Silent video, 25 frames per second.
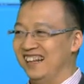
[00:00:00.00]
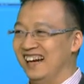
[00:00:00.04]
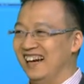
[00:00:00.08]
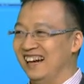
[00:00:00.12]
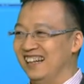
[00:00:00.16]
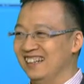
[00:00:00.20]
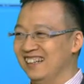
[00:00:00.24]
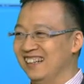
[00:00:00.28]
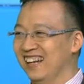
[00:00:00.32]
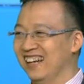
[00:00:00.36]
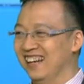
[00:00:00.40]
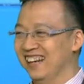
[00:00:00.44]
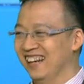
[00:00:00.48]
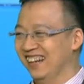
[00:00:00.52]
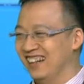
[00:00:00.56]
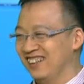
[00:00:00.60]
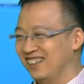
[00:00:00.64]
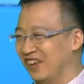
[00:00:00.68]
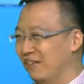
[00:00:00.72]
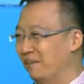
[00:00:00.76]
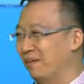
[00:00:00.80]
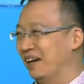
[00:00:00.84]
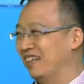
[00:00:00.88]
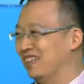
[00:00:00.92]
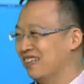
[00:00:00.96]
that
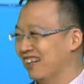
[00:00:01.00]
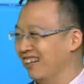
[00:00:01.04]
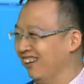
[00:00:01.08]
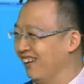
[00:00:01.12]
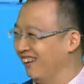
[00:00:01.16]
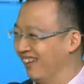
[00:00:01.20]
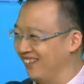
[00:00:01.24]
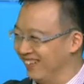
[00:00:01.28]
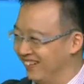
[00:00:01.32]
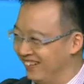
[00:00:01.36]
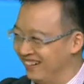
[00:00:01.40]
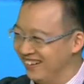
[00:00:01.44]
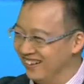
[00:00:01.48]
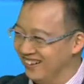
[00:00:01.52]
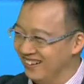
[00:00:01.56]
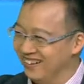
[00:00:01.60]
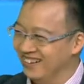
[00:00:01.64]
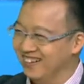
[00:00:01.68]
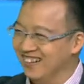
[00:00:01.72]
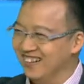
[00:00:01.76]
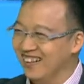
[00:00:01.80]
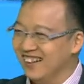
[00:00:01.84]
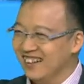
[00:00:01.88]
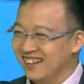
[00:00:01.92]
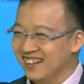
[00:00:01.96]
the basic law,
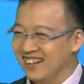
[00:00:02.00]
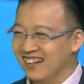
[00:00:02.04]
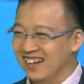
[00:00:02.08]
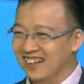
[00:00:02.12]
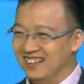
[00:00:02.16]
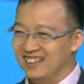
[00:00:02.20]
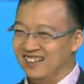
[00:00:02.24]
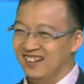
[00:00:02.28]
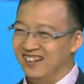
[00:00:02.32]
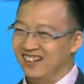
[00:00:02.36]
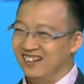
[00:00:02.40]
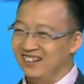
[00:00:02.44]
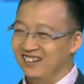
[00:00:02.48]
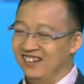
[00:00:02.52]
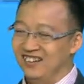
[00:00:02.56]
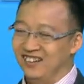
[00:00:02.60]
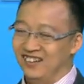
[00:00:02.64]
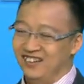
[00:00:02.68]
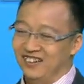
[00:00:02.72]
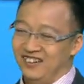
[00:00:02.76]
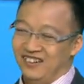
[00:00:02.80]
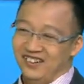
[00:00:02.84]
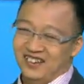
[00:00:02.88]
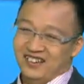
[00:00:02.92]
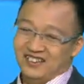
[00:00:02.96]
there is a,
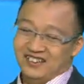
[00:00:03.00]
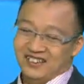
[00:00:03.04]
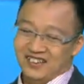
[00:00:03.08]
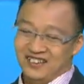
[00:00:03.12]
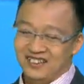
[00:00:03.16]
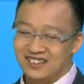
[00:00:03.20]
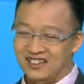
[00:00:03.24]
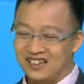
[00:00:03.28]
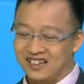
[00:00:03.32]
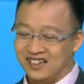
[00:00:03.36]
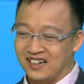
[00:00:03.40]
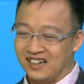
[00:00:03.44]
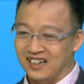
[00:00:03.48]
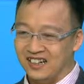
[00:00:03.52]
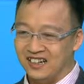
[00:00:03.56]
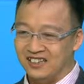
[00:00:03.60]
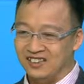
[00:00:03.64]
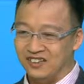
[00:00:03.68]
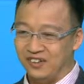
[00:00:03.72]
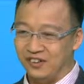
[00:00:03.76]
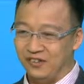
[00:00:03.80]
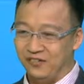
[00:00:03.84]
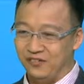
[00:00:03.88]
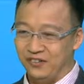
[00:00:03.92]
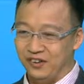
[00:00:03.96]
is a
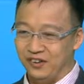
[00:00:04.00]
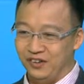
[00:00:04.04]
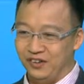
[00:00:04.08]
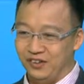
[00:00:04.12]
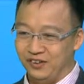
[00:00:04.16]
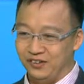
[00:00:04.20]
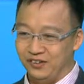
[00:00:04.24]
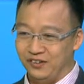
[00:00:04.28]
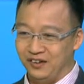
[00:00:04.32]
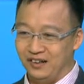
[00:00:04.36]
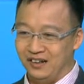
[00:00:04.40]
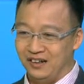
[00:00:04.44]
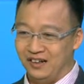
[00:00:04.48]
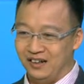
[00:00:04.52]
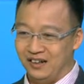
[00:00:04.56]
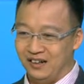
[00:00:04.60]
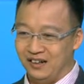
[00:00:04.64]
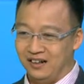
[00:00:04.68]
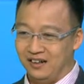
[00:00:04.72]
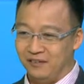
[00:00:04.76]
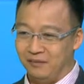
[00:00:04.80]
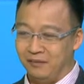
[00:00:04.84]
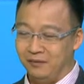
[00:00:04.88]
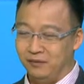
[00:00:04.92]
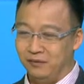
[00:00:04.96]
kind of,
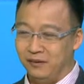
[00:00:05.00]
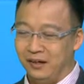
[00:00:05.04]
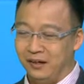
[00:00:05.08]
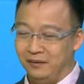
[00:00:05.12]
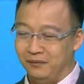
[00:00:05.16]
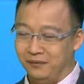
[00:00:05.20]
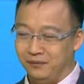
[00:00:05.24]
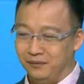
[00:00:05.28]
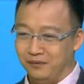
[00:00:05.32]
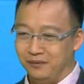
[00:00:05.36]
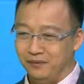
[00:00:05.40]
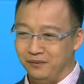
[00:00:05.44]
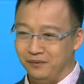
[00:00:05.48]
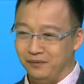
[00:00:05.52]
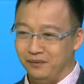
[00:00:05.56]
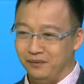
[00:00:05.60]
when